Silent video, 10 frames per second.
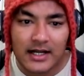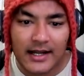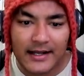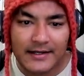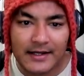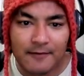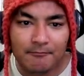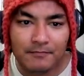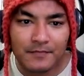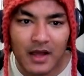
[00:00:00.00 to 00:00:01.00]
And
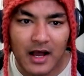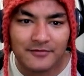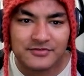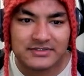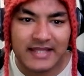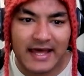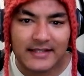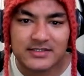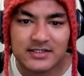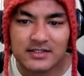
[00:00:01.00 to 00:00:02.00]
after
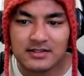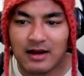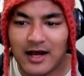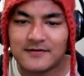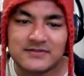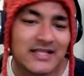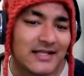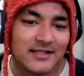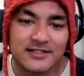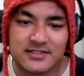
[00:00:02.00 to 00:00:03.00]
that
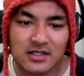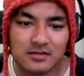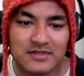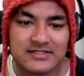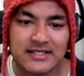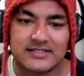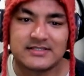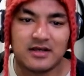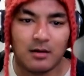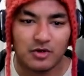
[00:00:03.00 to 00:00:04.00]
there is not much things
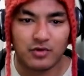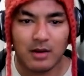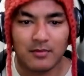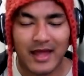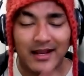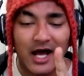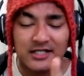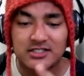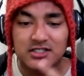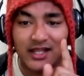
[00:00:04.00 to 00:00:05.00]
about grammar. And
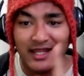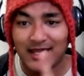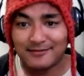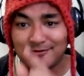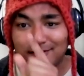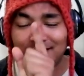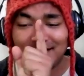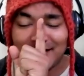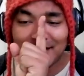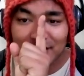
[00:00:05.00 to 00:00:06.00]
article a and the,
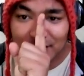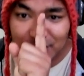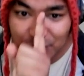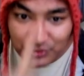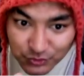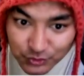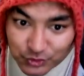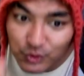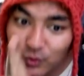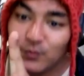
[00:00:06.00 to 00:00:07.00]
you should
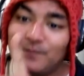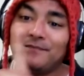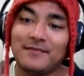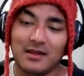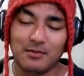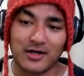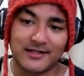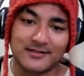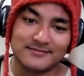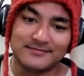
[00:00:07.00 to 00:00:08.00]
know about
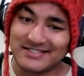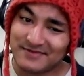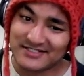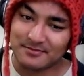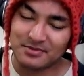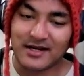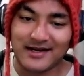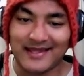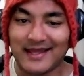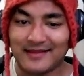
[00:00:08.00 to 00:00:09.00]
articles. It's very simple, right?
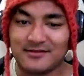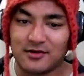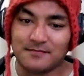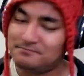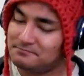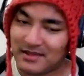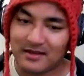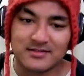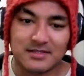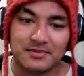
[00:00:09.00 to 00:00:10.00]
A and the,
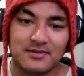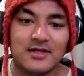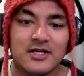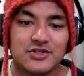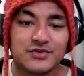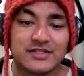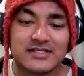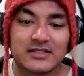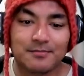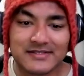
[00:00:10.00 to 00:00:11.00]
simple. So these
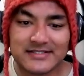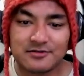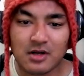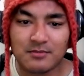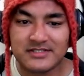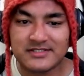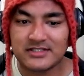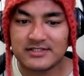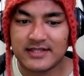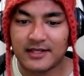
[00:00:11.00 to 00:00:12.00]
are the basic grammar
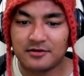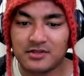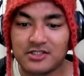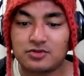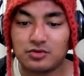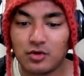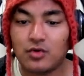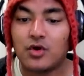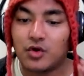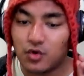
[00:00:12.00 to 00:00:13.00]
skills that you need to
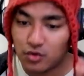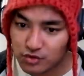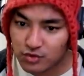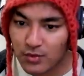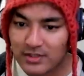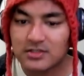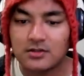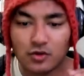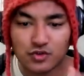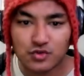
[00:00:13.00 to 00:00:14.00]
know. Go through it,
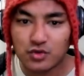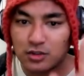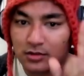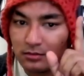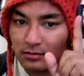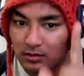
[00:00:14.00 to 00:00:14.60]
go to Google,